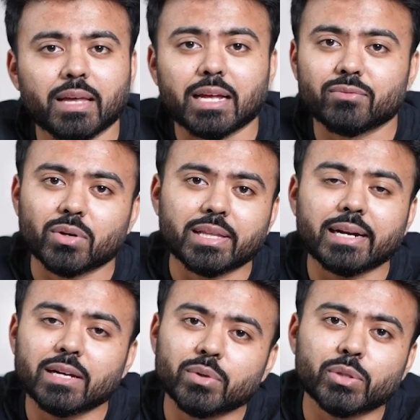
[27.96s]
And for
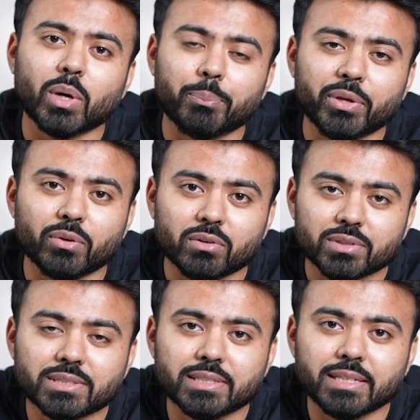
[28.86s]
that, I went to IP
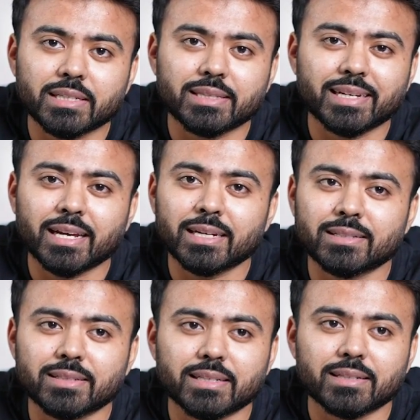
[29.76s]
University. There I
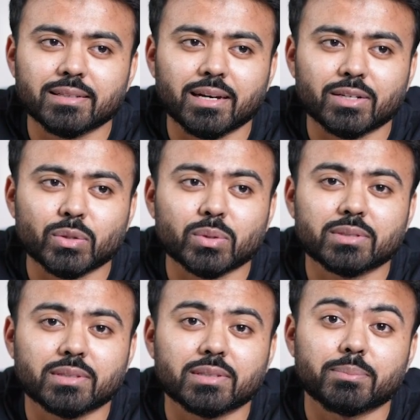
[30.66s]
took
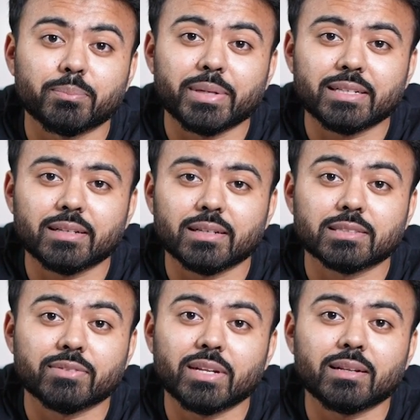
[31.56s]

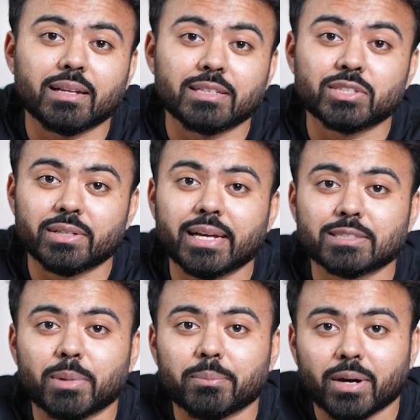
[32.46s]
civil engineering
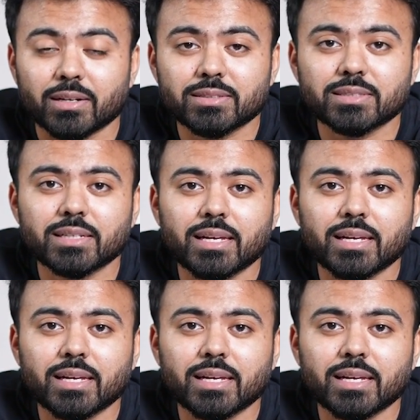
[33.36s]
as my branch.